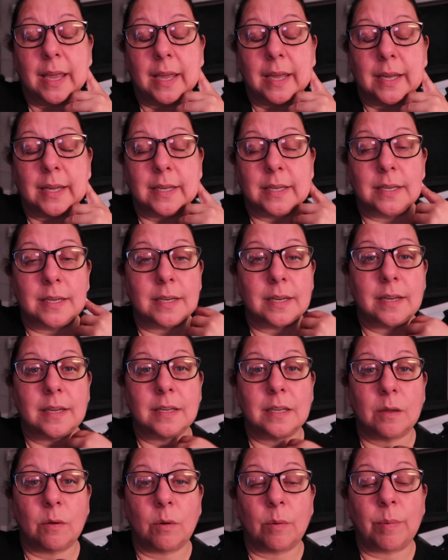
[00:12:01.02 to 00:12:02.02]
and
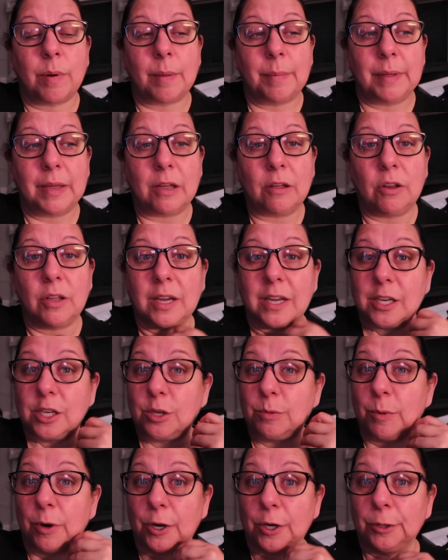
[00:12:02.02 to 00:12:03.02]
so I'll probably go looking
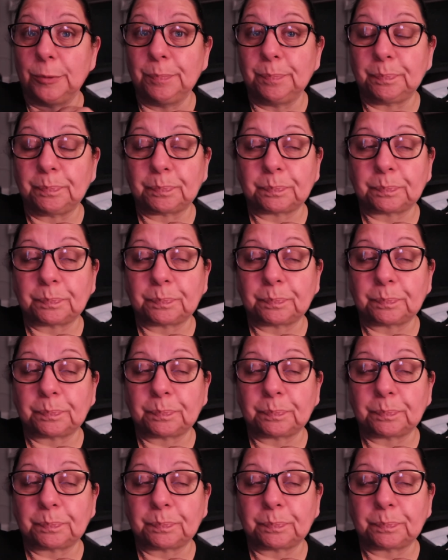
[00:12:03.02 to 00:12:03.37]
tomorrow.